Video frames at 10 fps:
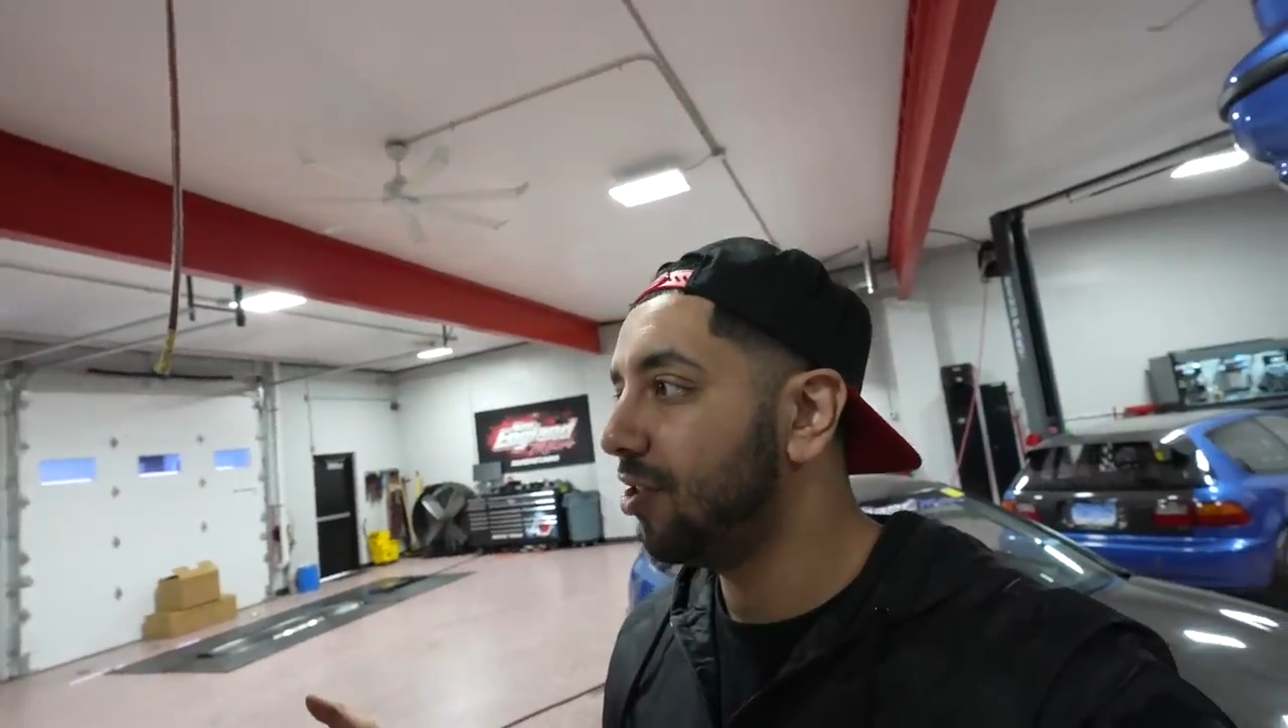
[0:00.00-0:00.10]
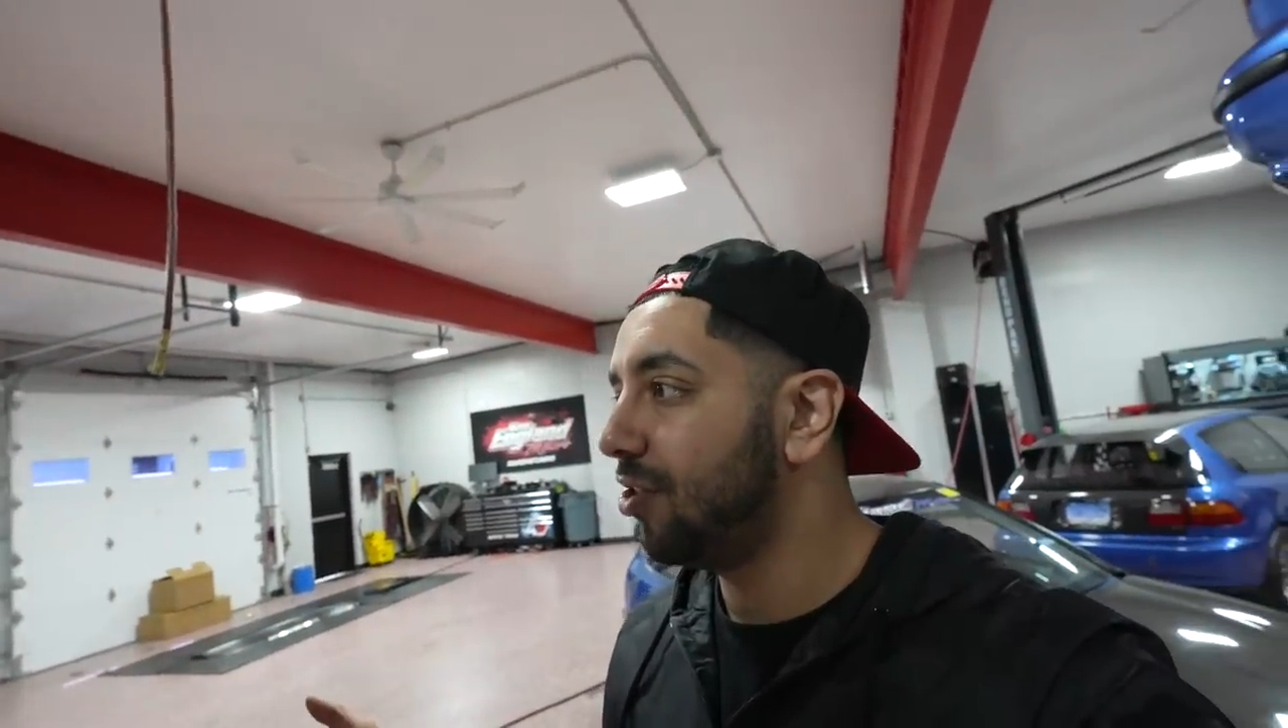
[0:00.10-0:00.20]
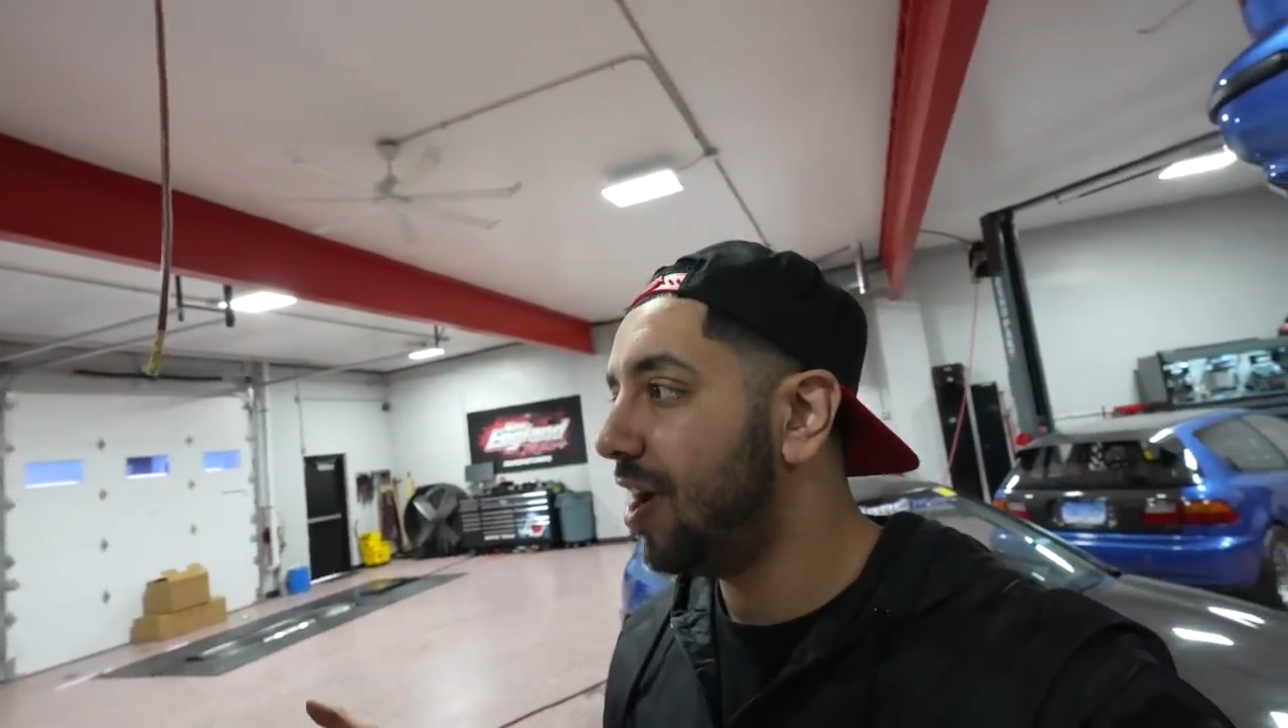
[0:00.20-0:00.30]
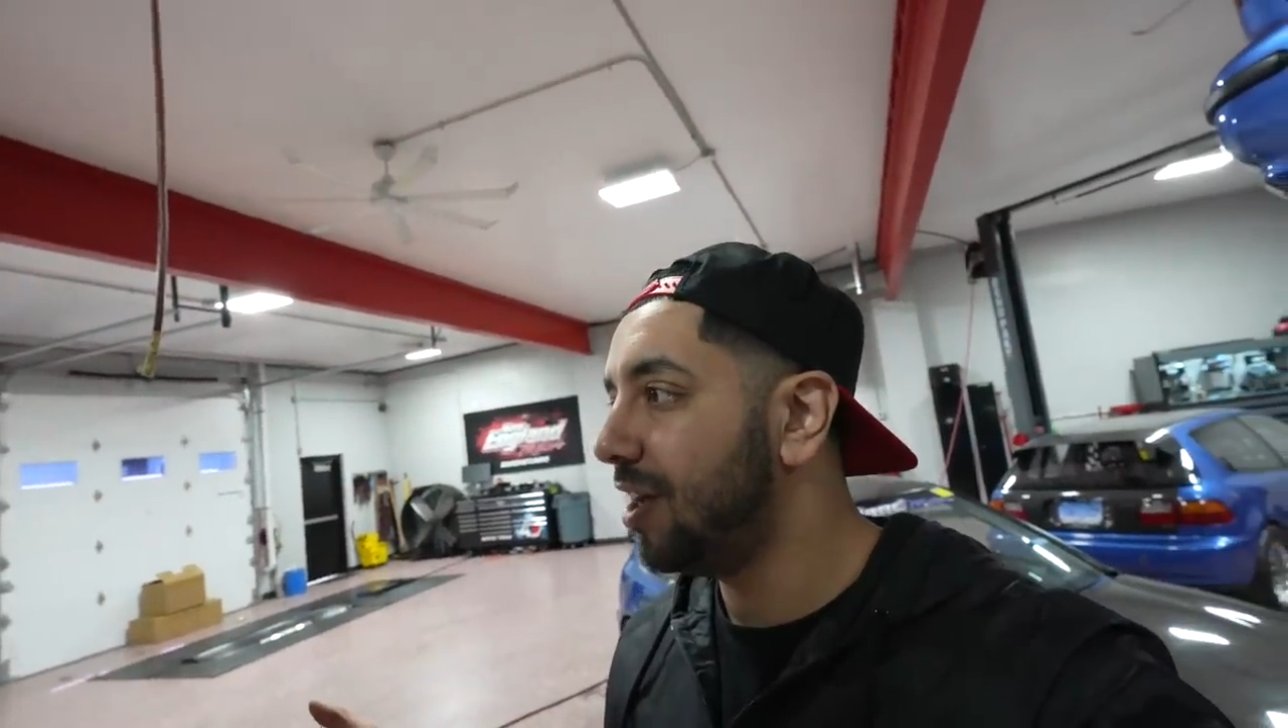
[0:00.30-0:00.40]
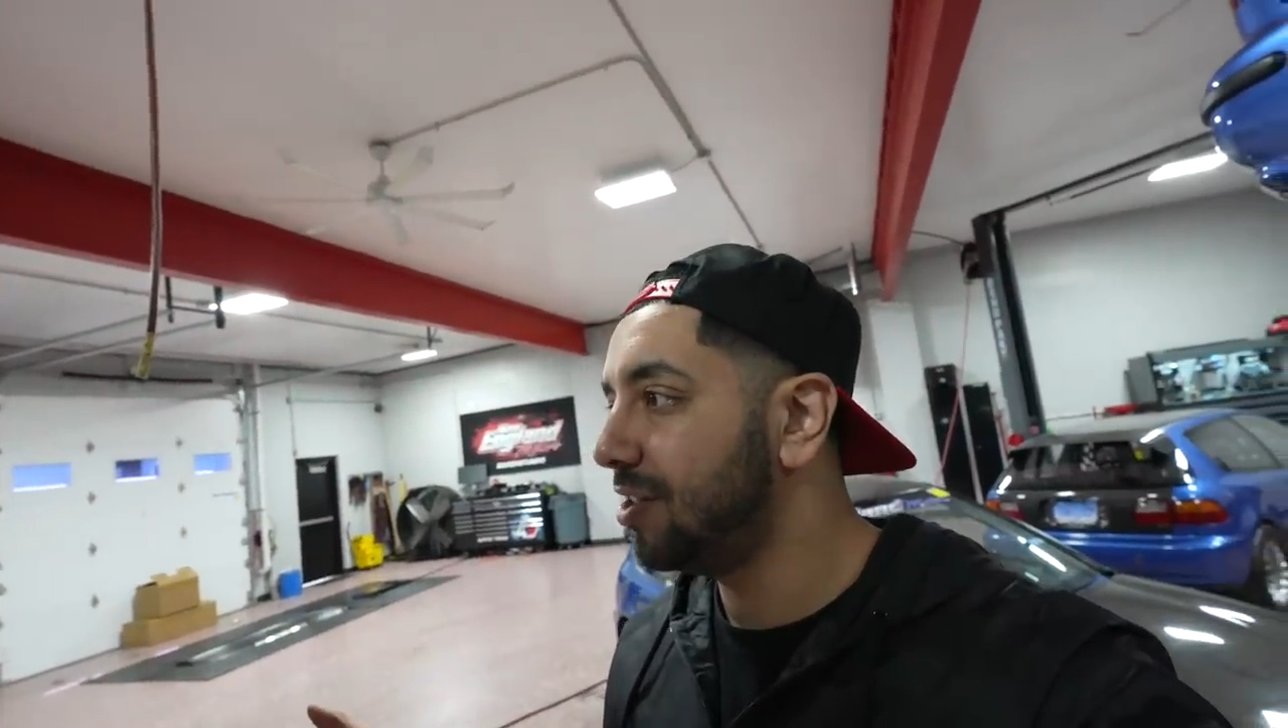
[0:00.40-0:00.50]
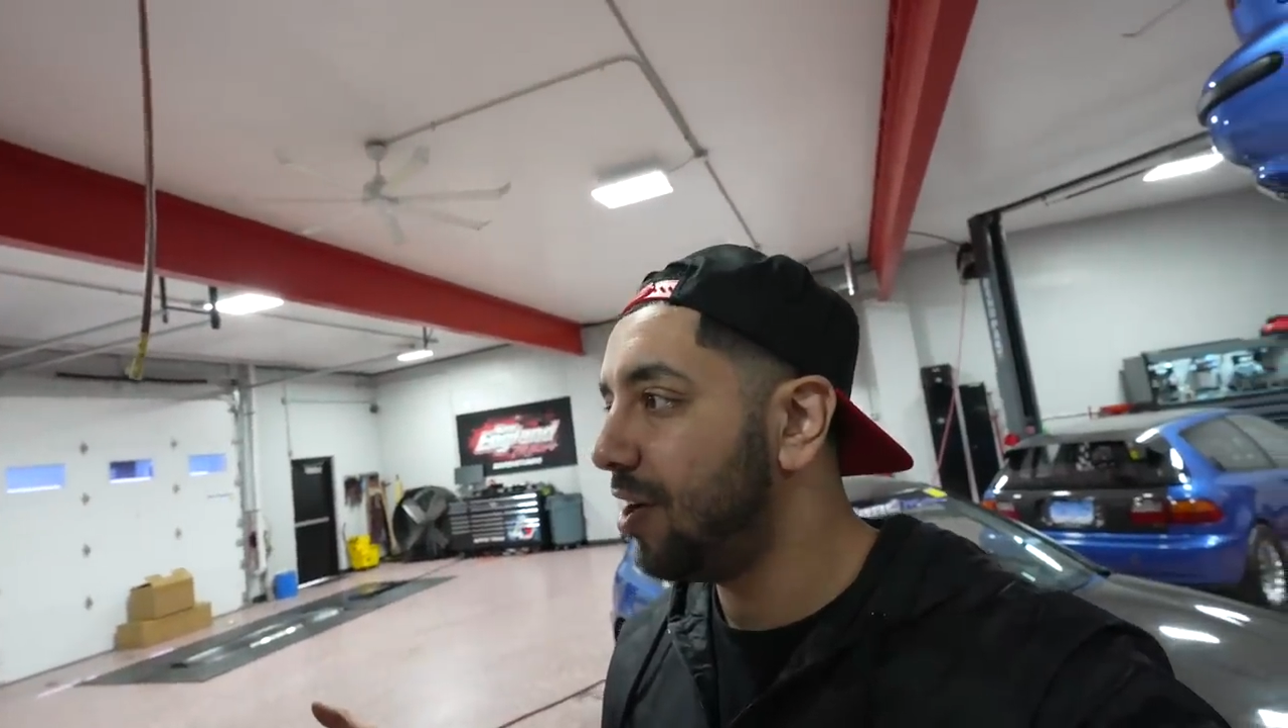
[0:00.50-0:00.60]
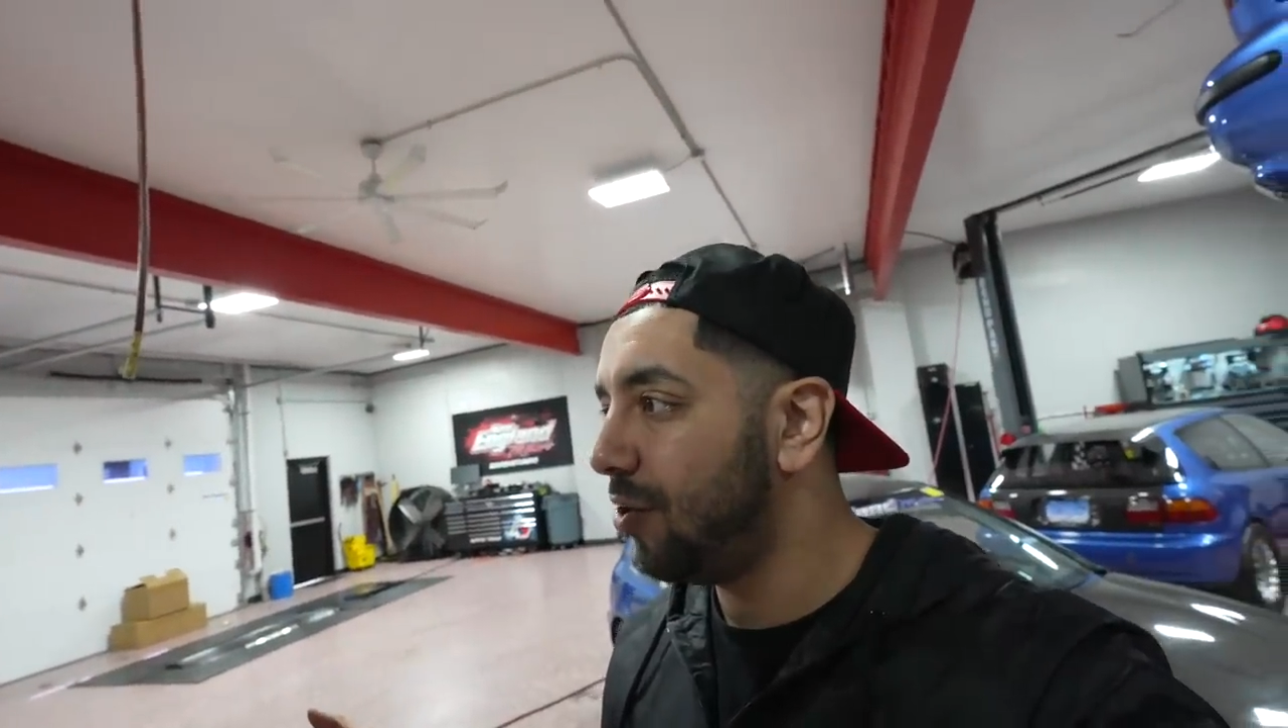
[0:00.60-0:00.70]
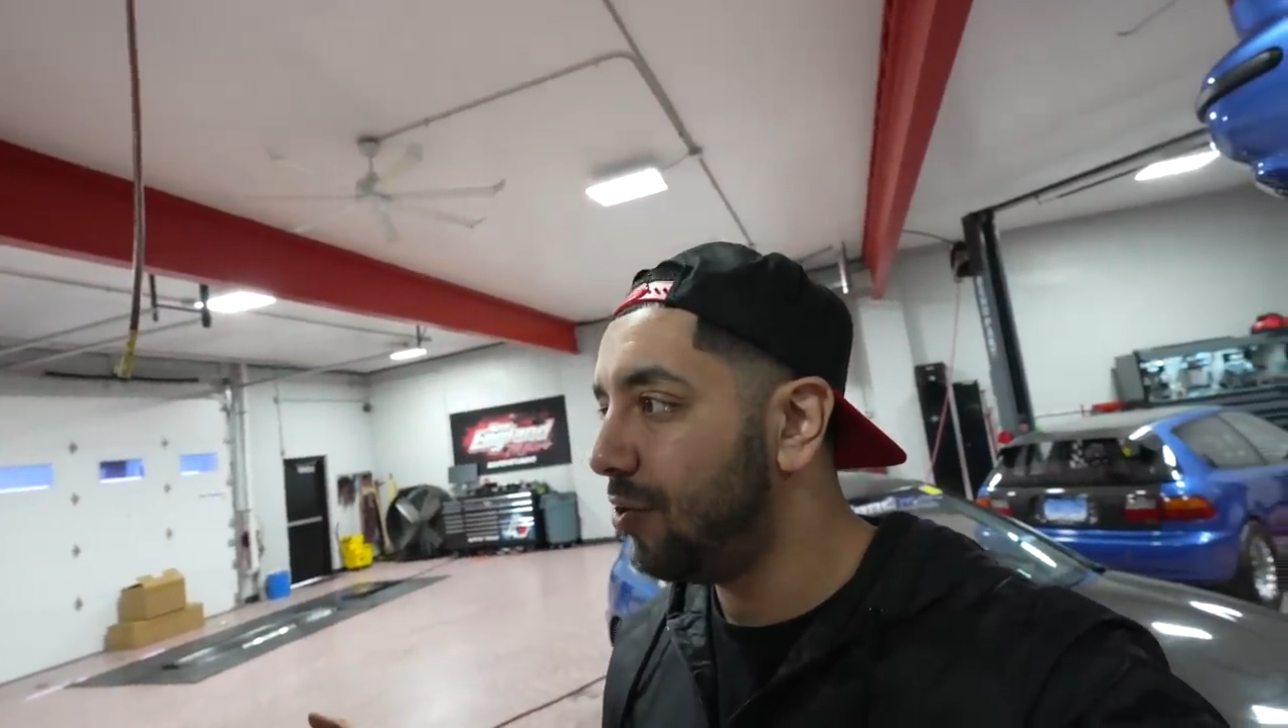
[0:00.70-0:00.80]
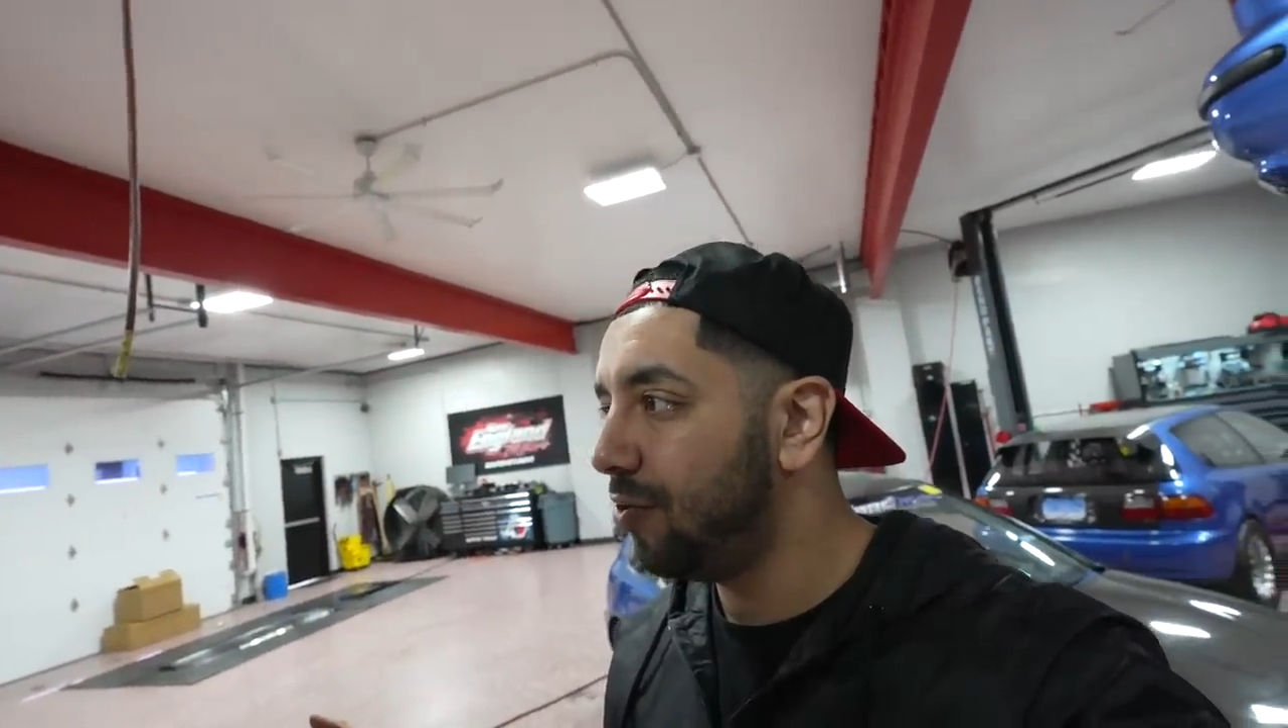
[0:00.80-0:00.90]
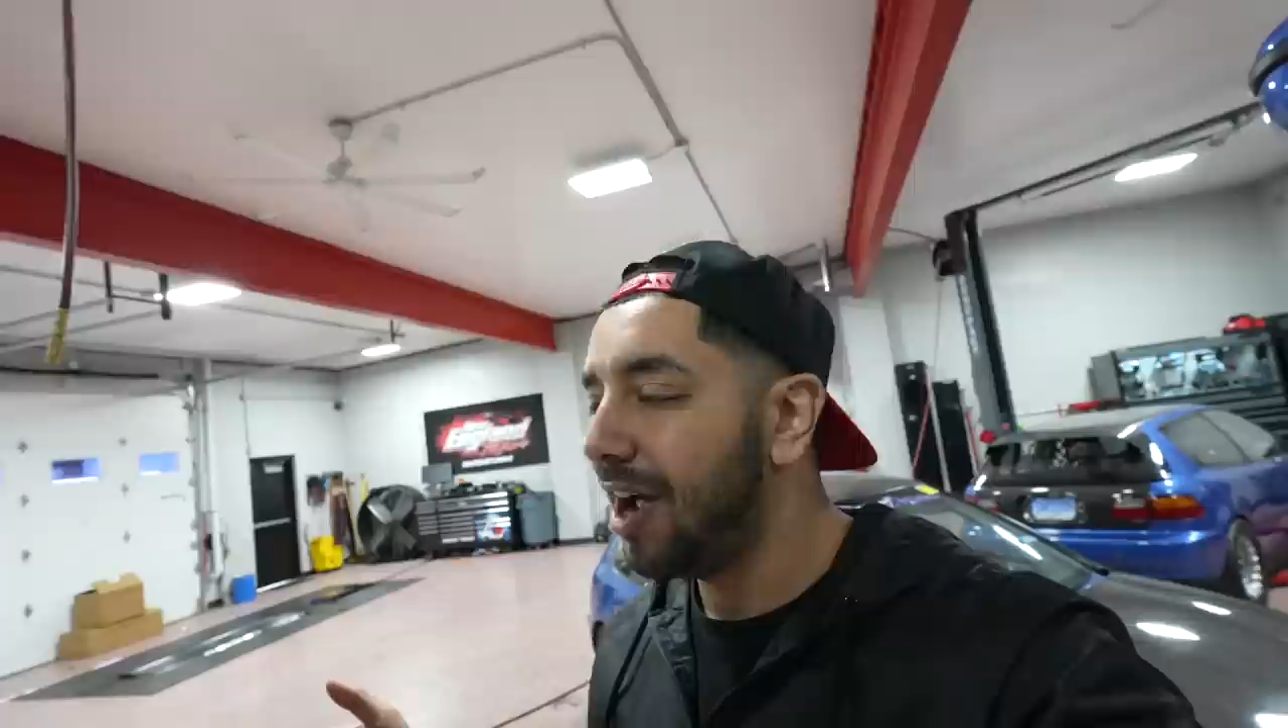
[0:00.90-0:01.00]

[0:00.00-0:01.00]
garage at home,